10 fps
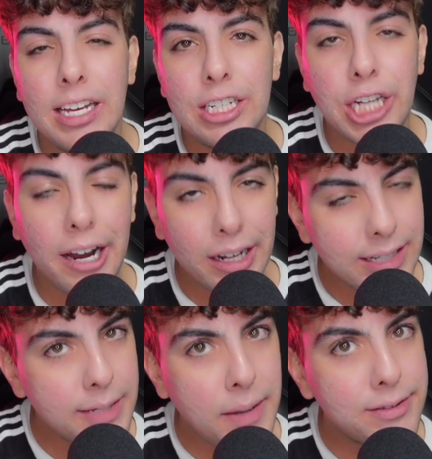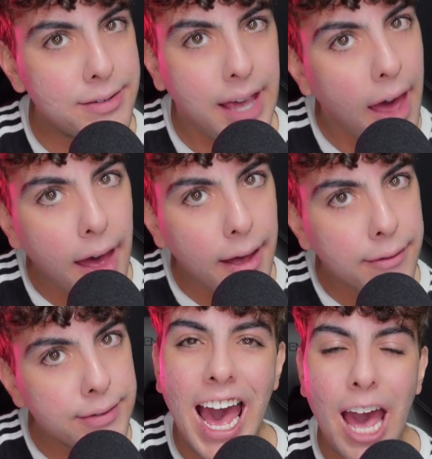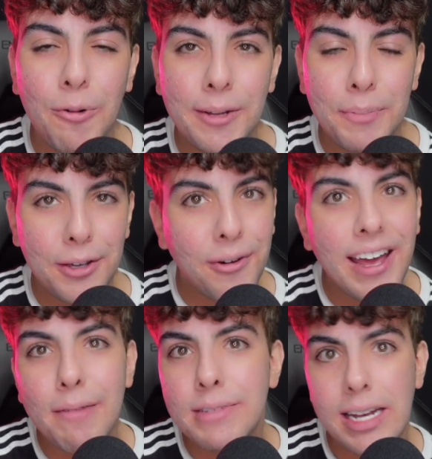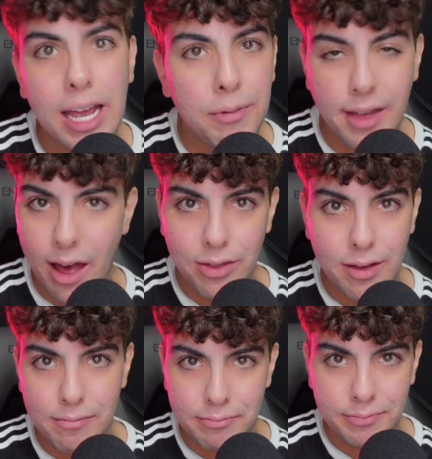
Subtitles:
Shout out to Spencer's Gifts. I wouldn't be who I am today without them.